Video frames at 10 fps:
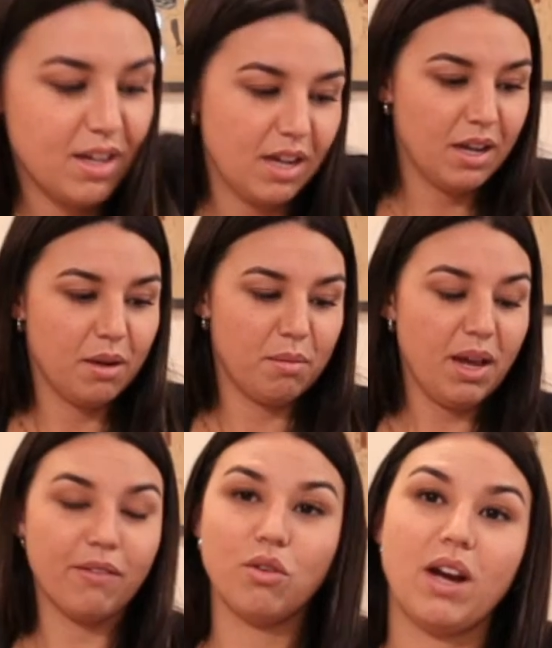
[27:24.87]
Yeah, if
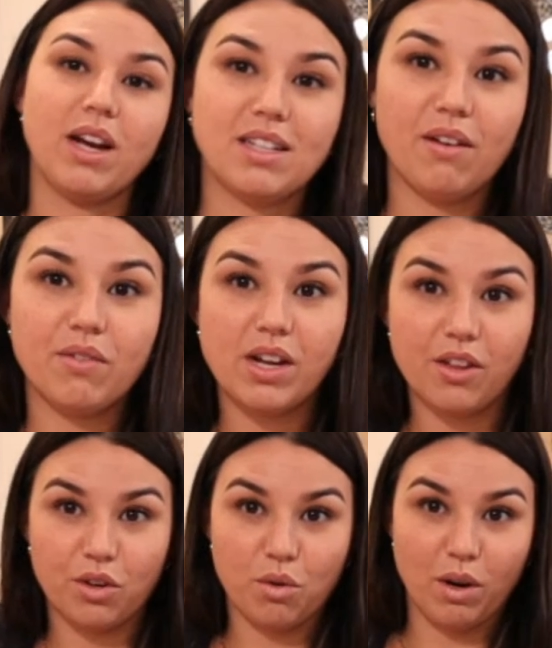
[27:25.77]
you guys have any other
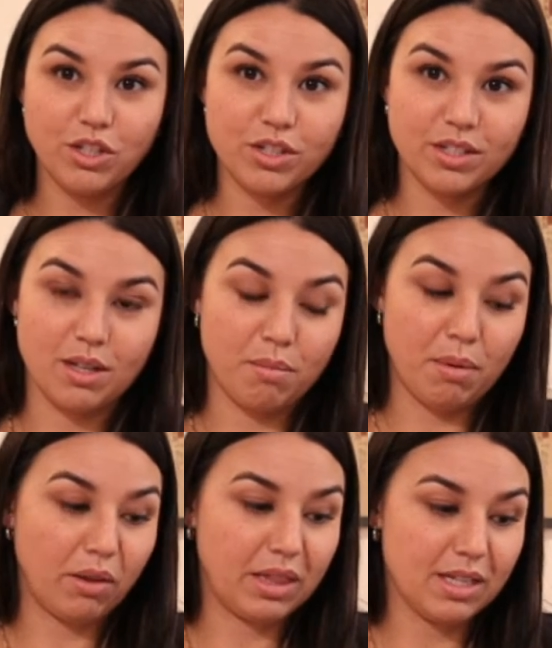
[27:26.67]
questions
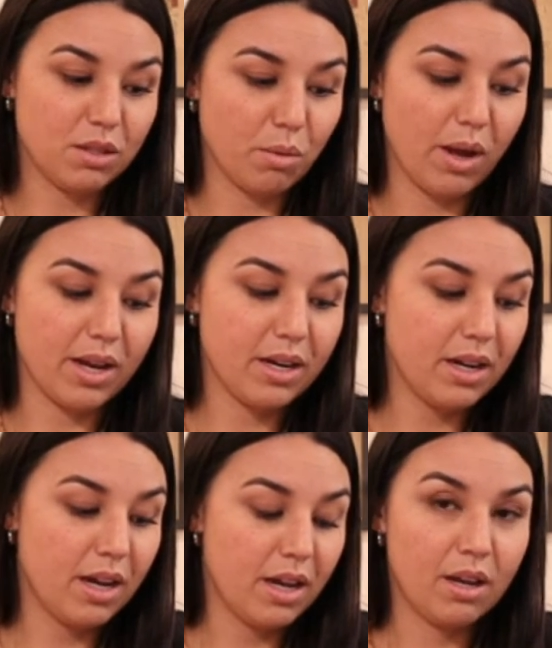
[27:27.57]
about this one,
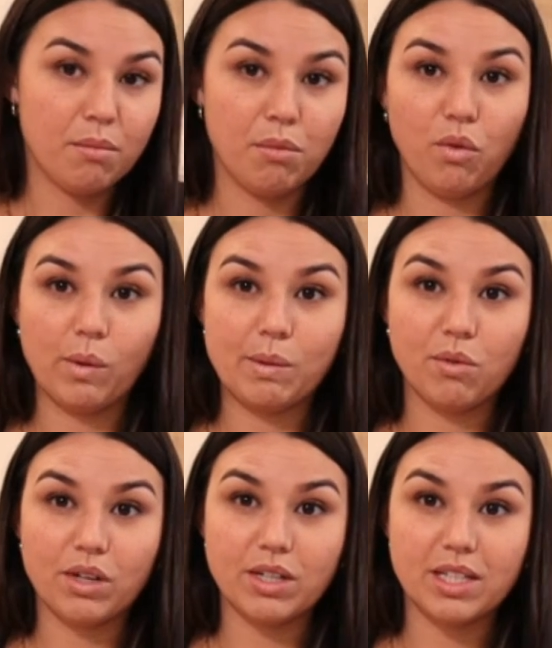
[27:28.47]
before we move on
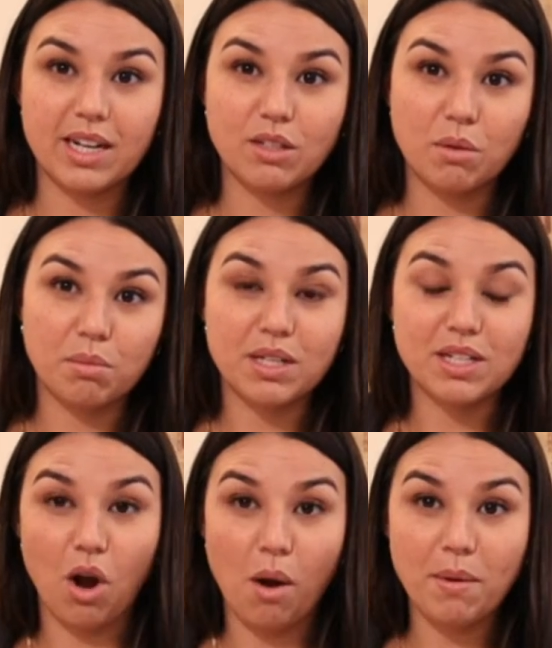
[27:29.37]
to the next one, please
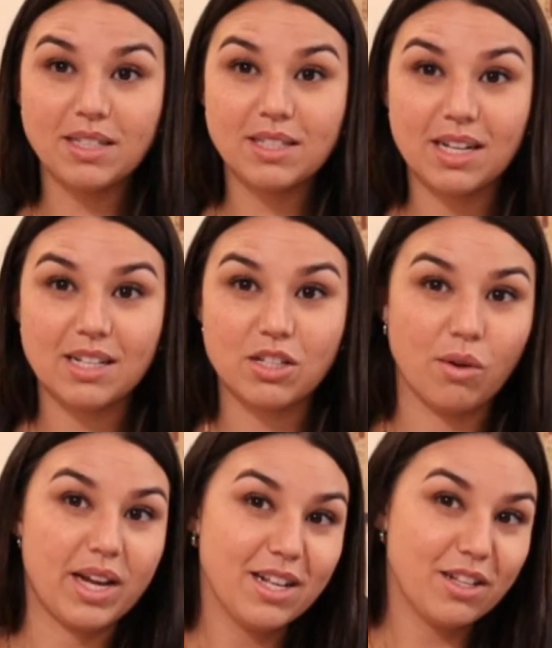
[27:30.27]
comment and so I can
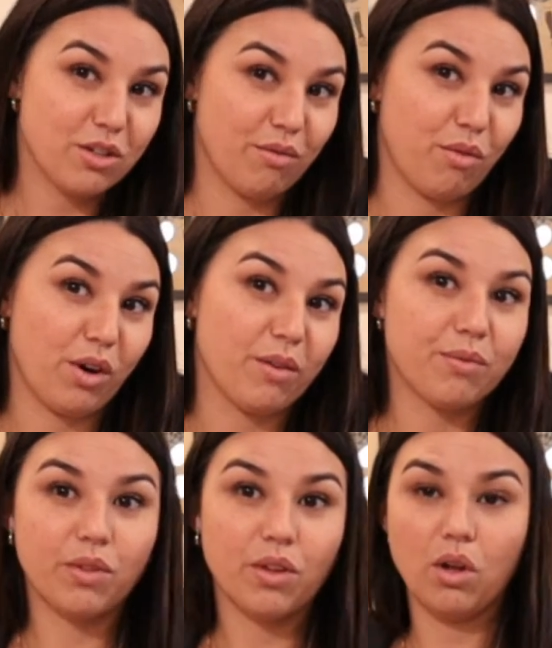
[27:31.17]
answer them for you.
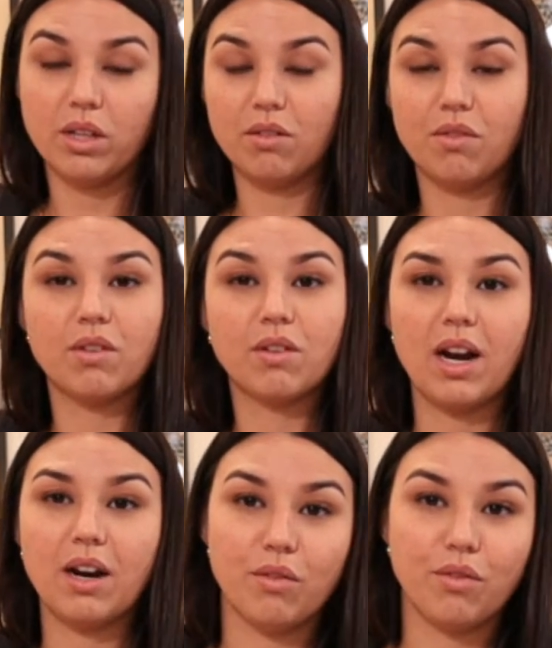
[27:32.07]
I'll leave kind of
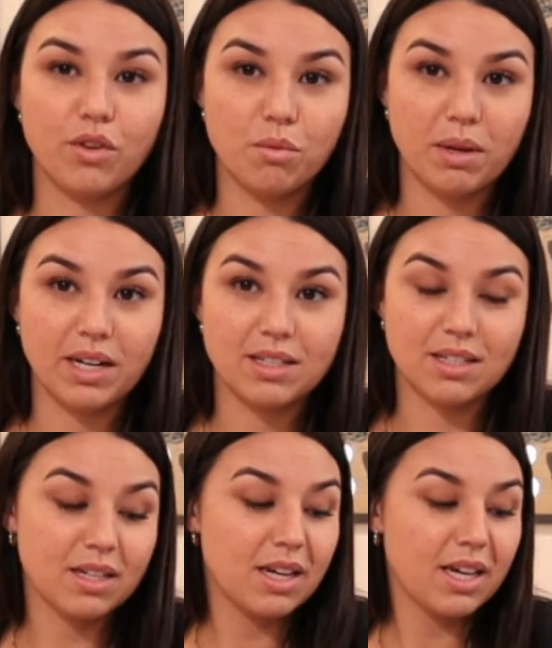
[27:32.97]
a few minutes
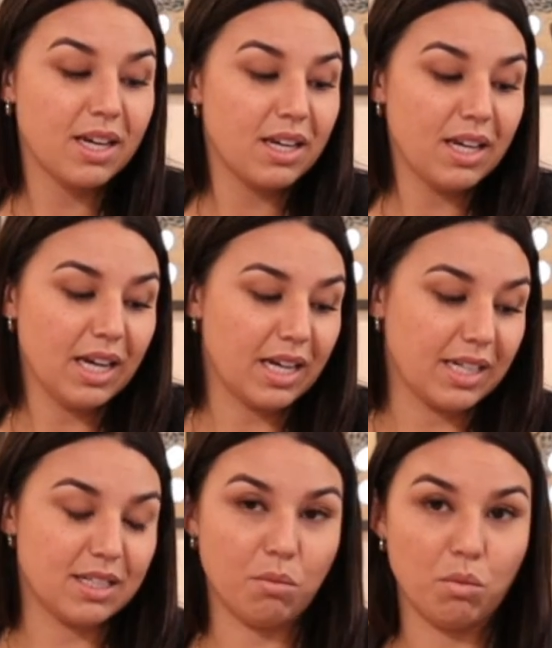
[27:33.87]
in case
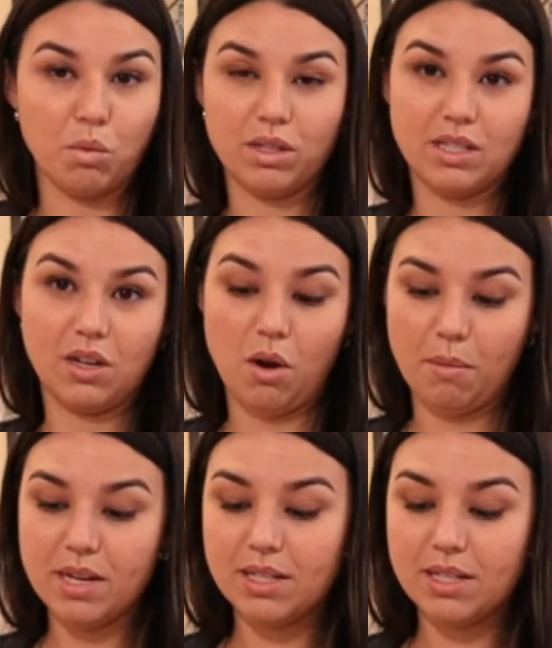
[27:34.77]
someone wants to comment.